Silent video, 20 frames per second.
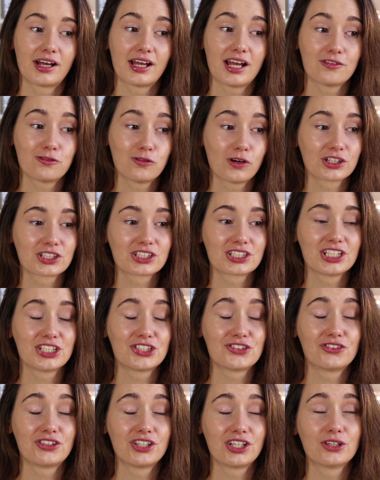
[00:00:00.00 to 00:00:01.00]
I have watched
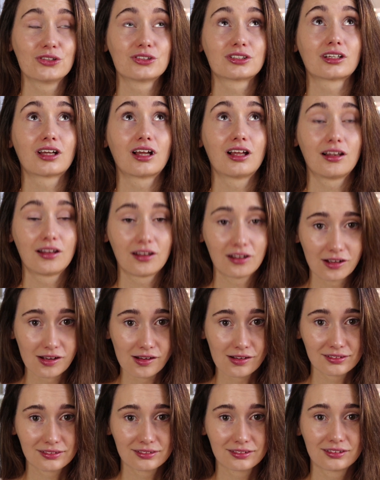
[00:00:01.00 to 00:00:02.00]
these videos a
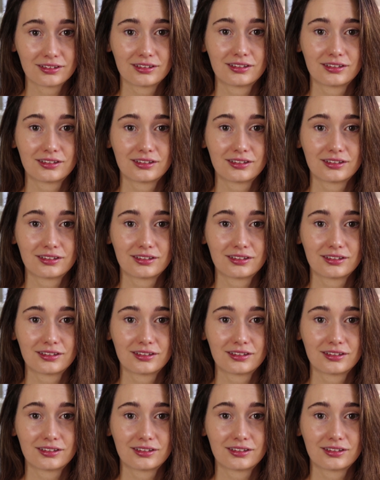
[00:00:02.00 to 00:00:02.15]
lot